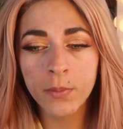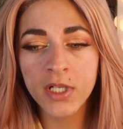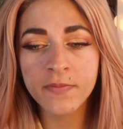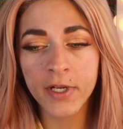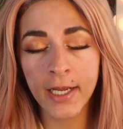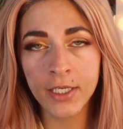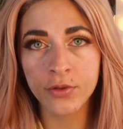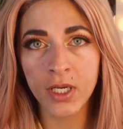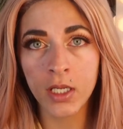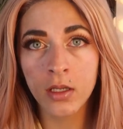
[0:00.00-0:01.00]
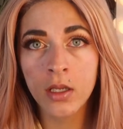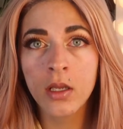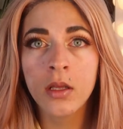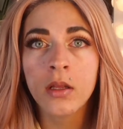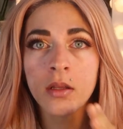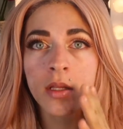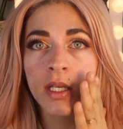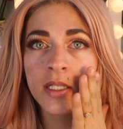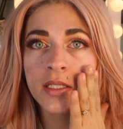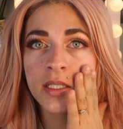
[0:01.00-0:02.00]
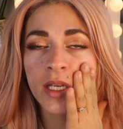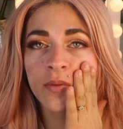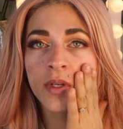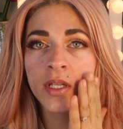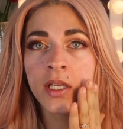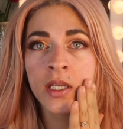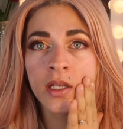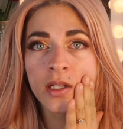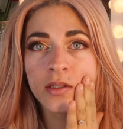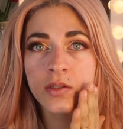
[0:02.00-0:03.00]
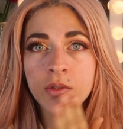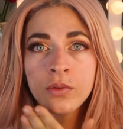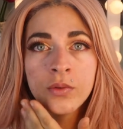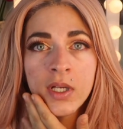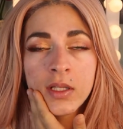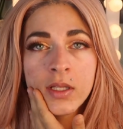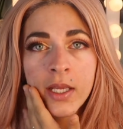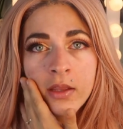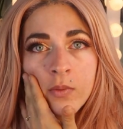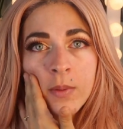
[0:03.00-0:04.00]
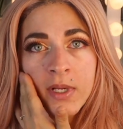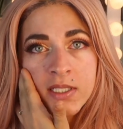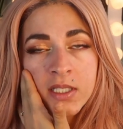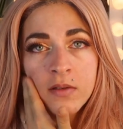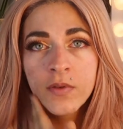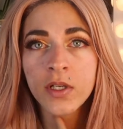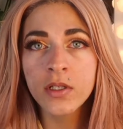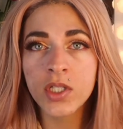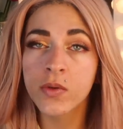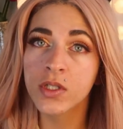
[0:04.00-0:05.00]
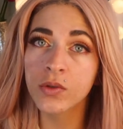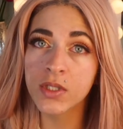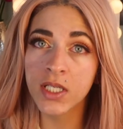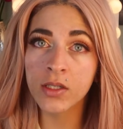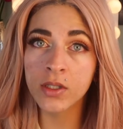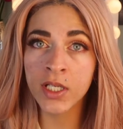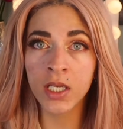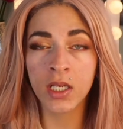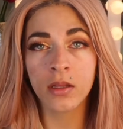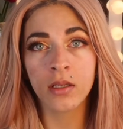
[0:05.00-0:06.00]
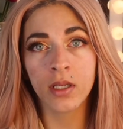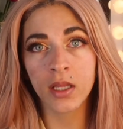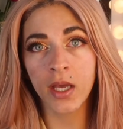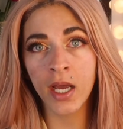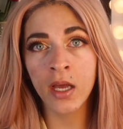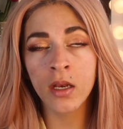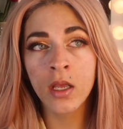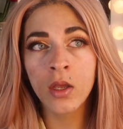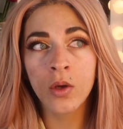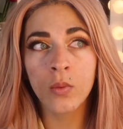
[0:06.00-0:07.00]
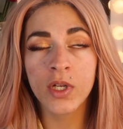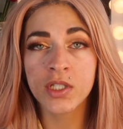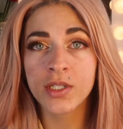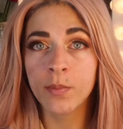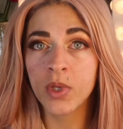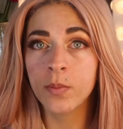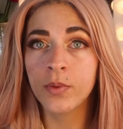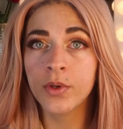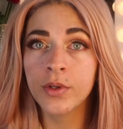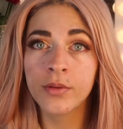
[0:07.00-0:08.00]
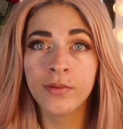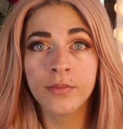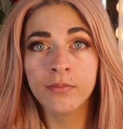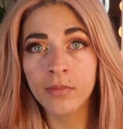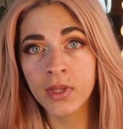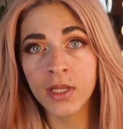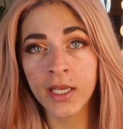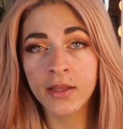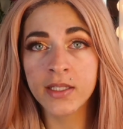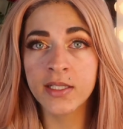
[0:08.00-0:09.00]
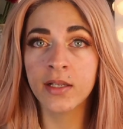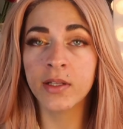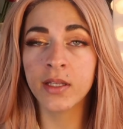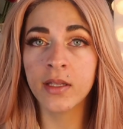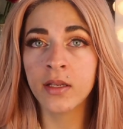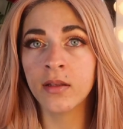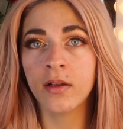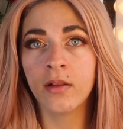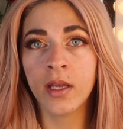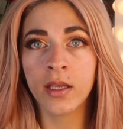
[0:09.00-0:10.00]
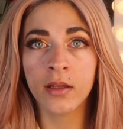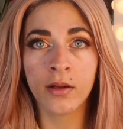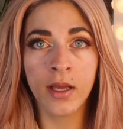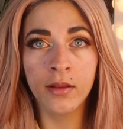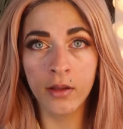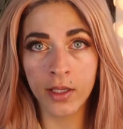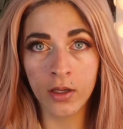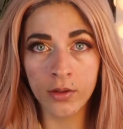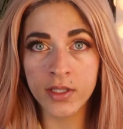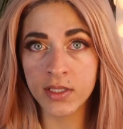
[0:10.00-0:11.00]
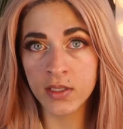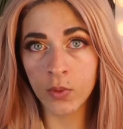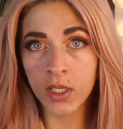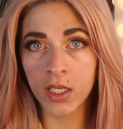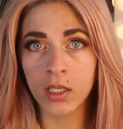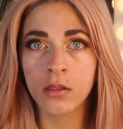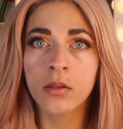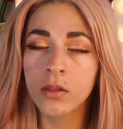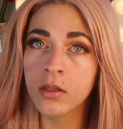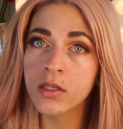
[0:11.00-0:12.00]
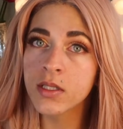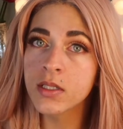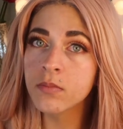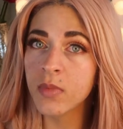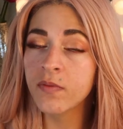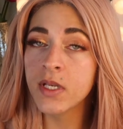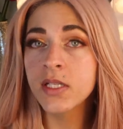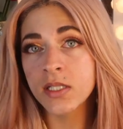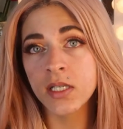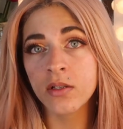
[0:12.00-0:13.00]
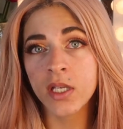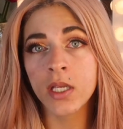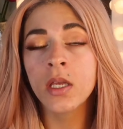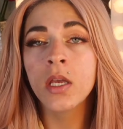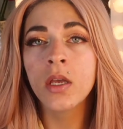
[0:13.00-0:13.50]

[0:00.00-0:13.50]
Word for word: but it's very hydrating. This, I really do like the way my skin feels. There was no tingling, anything like that, which some people like the tingling thing and they're like in their head they're like oh this is working you know because my face is tingling